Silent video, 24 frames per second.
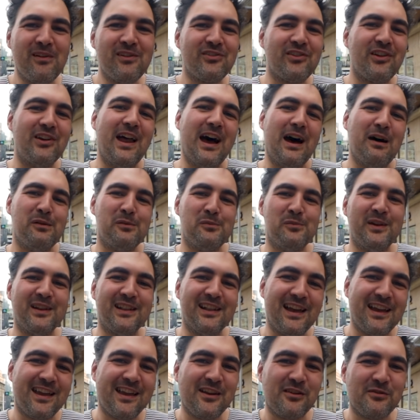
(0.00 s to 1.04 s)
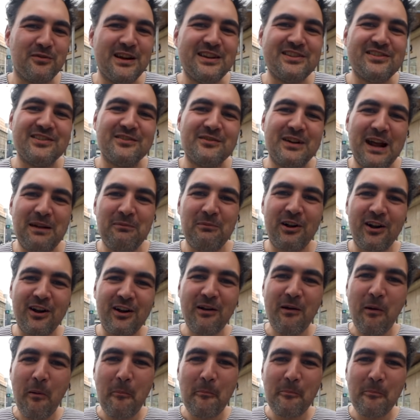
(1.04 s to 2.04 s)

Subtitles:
So now I'm a bit like a Croatian grandmother.